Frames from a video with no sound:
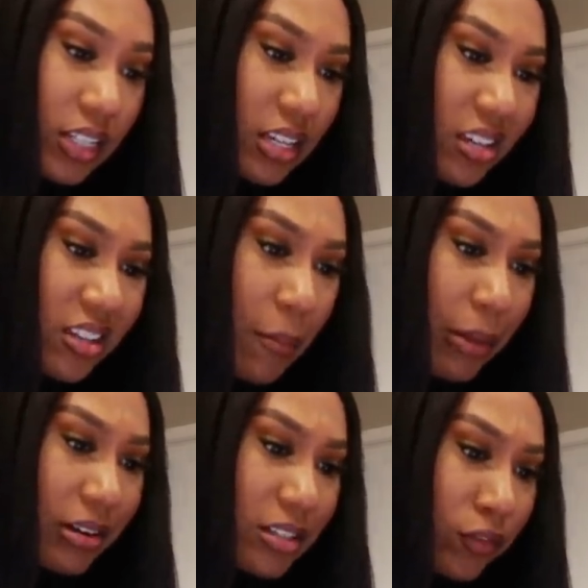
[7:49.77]
I think I said
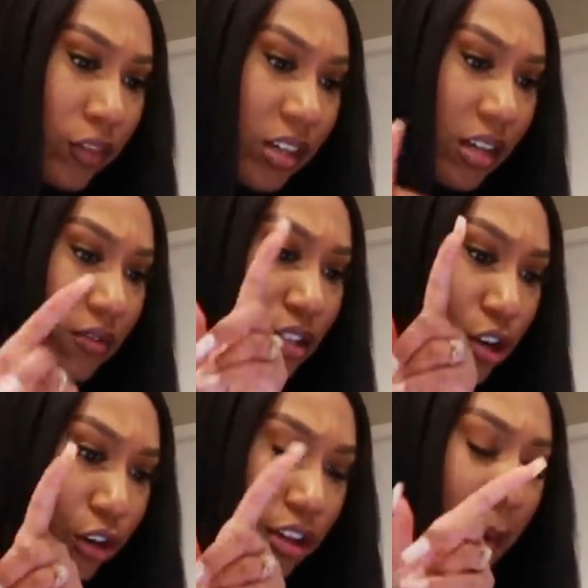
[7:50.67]
boxes for the gifts
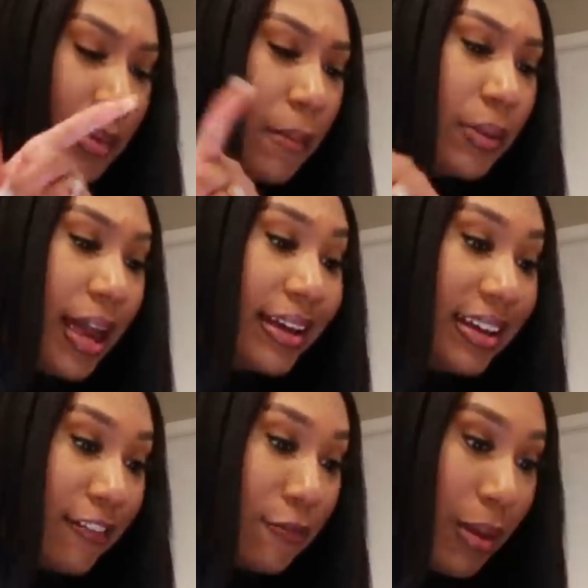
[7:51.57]
earlier. I meant black
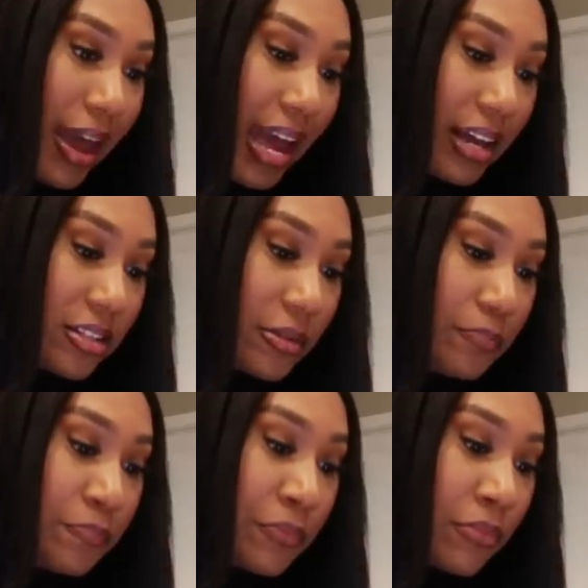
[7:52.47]
gift bags.
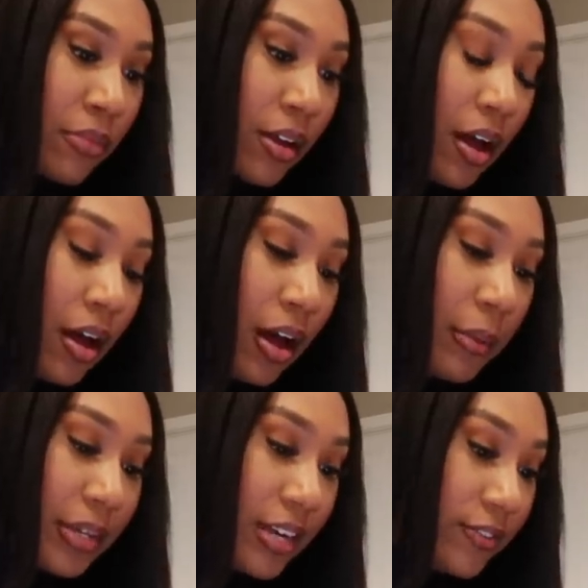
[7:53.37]

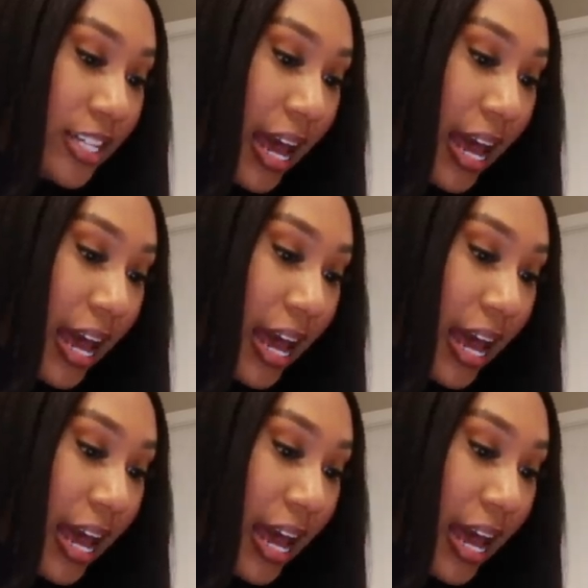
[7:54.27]
Um gift